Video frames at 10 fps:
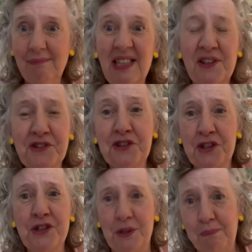It's
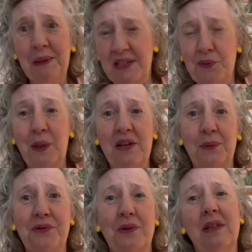true, because when I
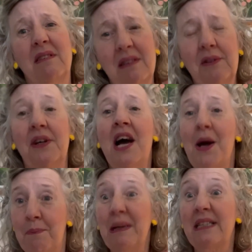was around, I thought, well,
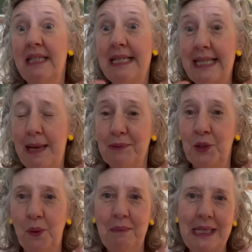but it is kept to
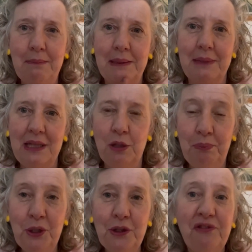a minimum. And the
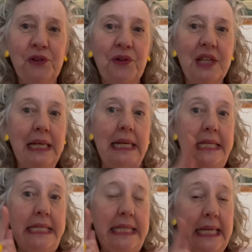beautiful thing
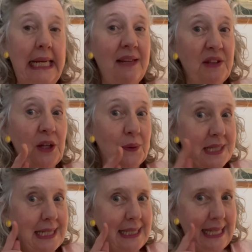is that even though
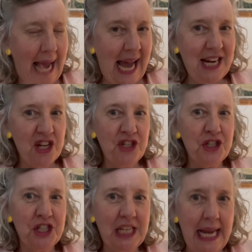it's in the
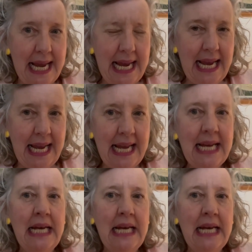aged care